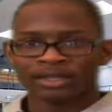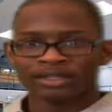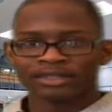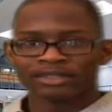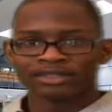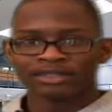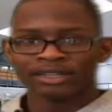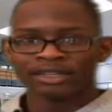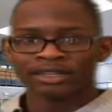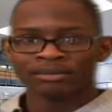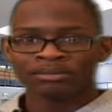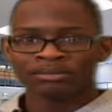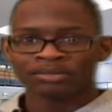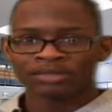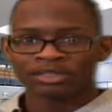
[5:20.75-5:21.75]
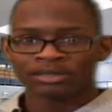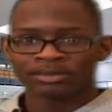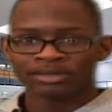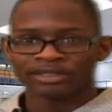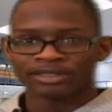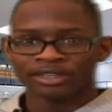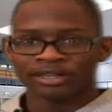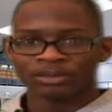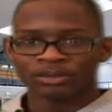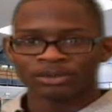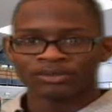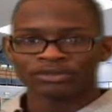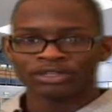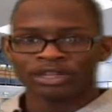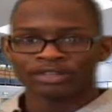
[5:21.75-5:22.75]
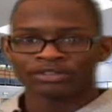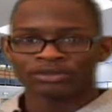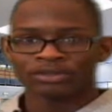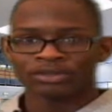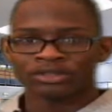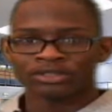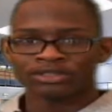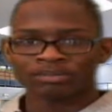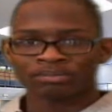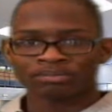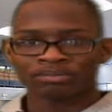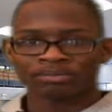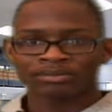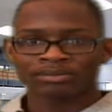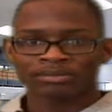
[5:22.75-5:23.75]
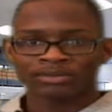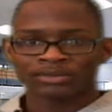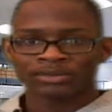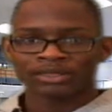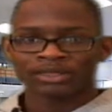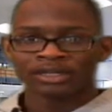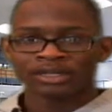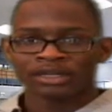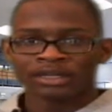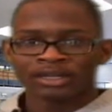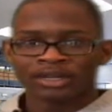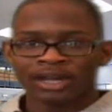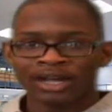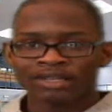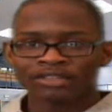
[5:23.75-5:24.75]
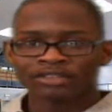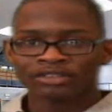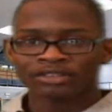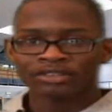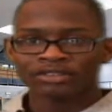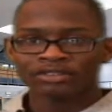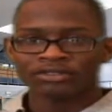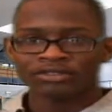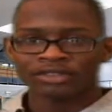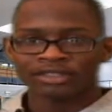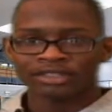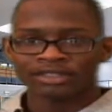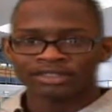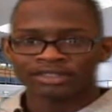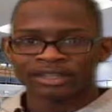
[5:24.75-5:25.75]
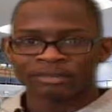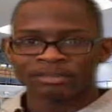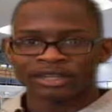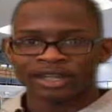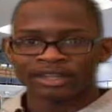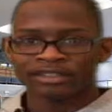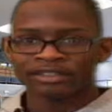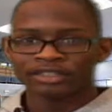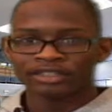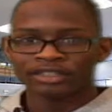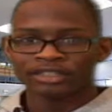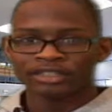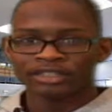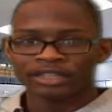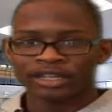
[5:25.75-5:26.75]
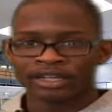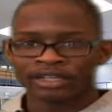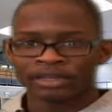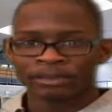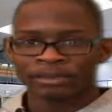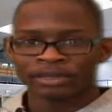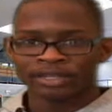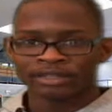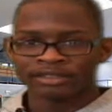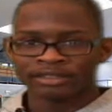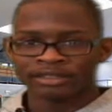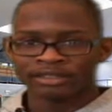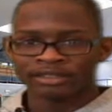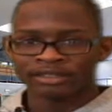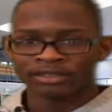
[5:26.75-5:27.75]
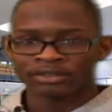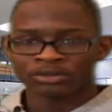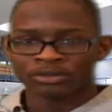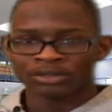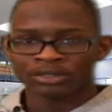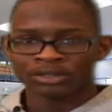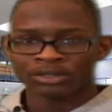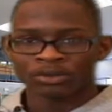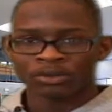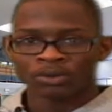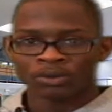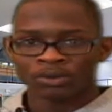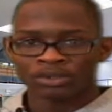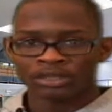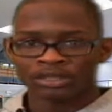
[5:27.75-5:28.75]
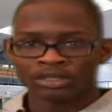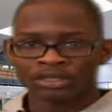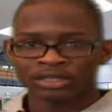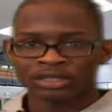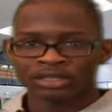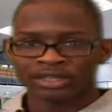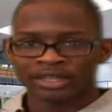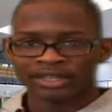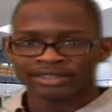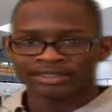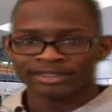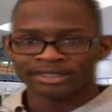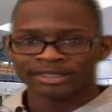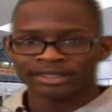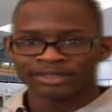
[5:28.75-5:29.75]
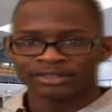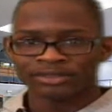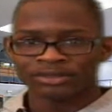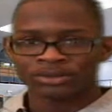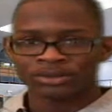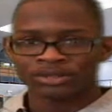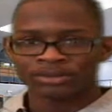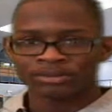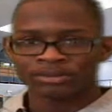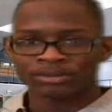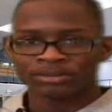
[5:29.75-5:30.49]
The same can be said with test scores. Colleges usually accept a SAT and a PSAT score or an ACT score.